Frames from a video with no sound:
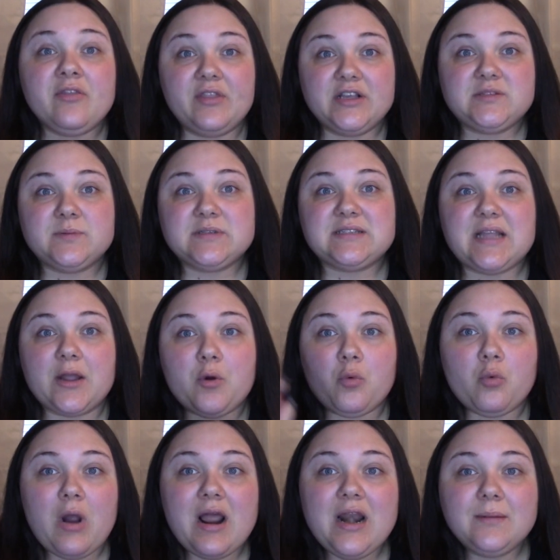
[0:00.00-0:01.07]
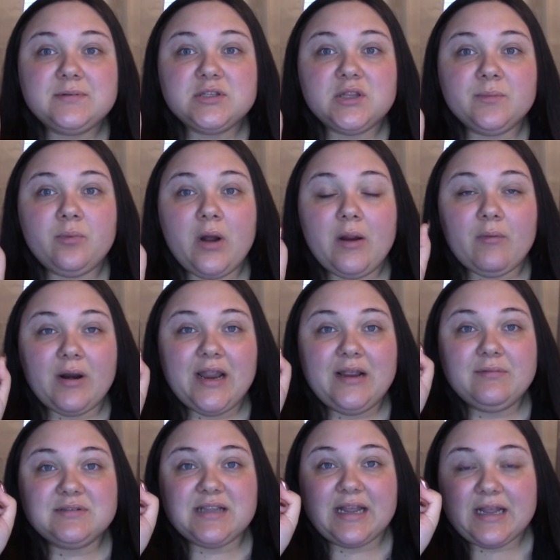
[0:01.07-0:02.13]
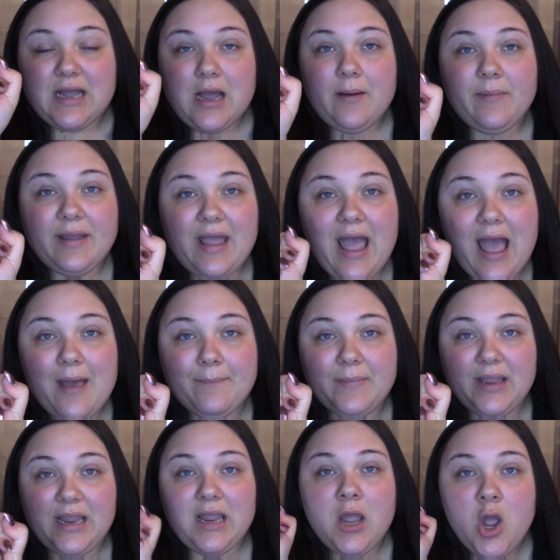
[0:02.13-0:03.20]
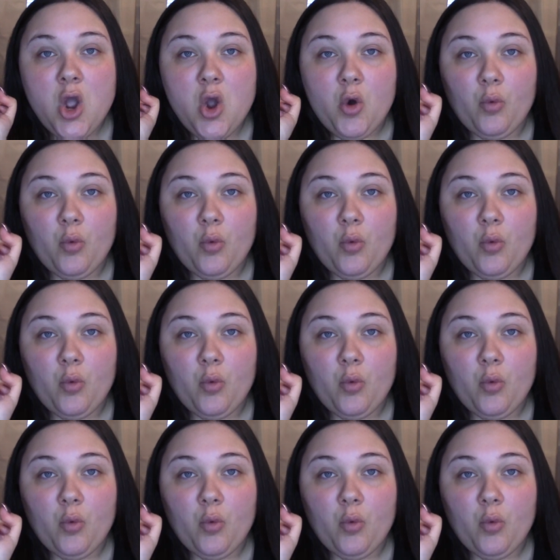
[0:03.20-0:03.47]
This was like right up to the point where he was like coming at me